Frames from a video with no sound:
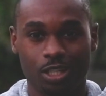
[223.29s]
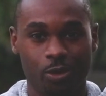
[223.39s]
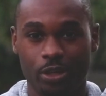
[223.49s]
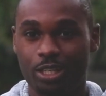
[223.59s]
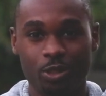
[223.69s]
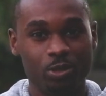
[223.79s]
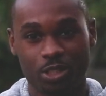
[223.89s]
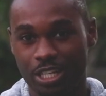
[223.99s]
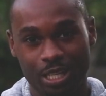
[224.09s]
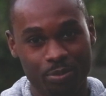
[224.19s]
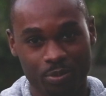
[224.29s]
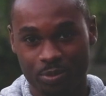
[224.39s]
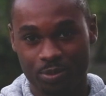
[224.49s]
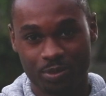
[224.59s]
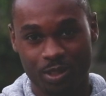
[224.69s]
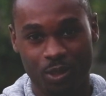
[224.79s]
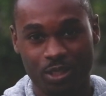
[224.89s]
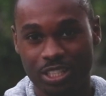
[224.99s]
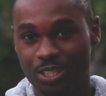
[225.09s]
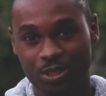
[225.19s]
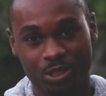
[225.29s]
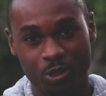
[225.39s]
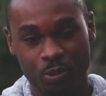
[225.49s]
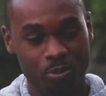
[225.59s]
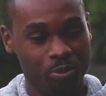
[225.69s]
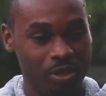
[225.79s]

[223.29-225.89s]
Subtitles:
create a username on LegalZoom,